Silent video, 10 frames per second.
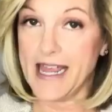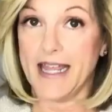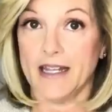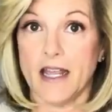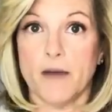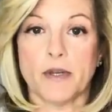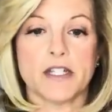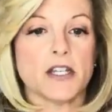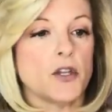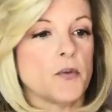And I'm going
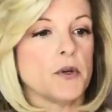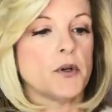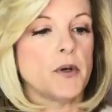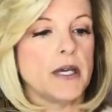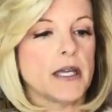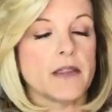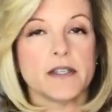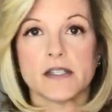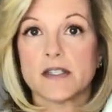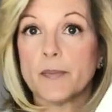to tell you real quick,
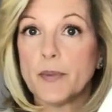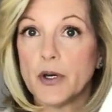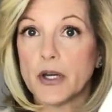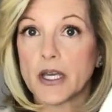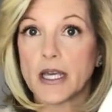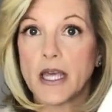this is a book.